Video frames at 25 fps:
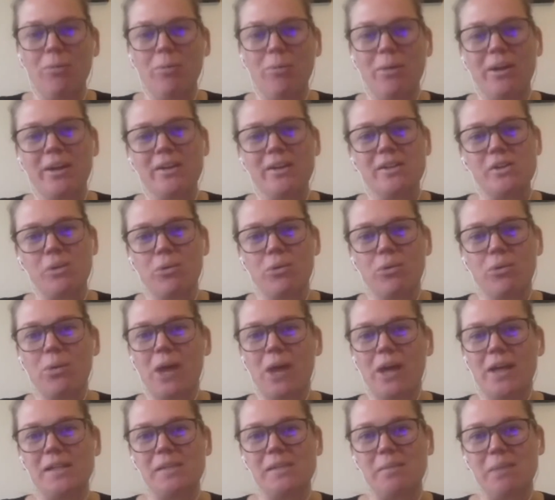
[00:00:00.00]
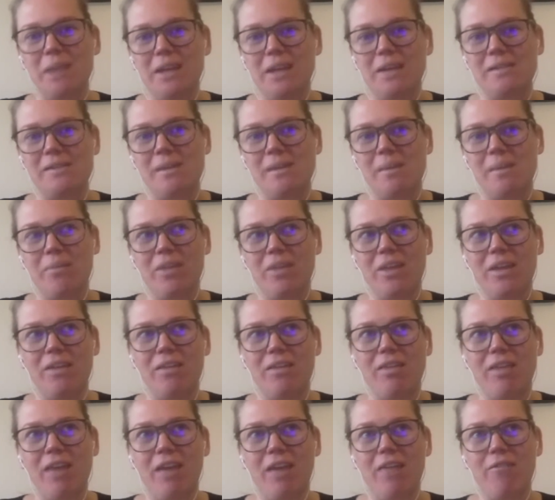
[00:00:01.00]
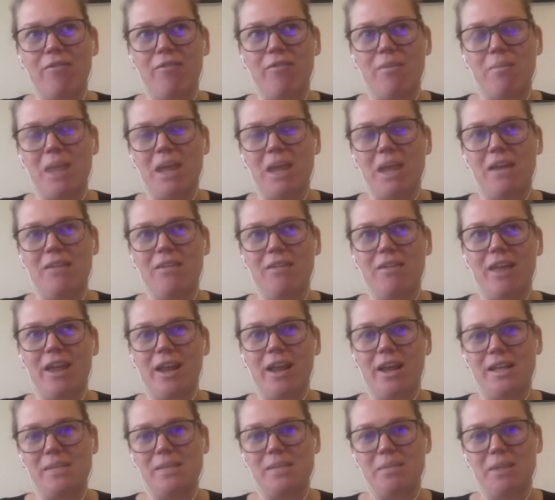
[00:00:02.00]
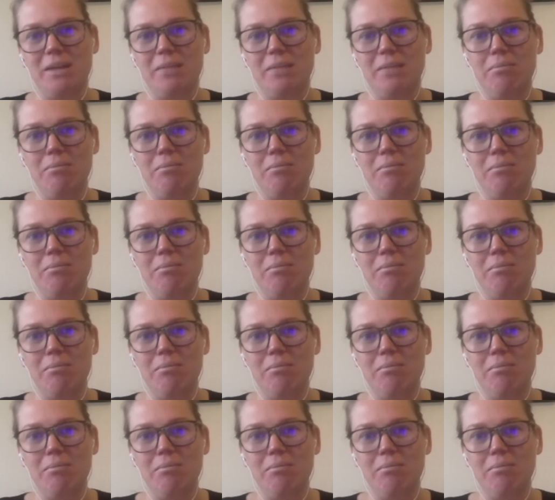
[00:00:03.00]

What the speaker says: but it's always been something that for me that has been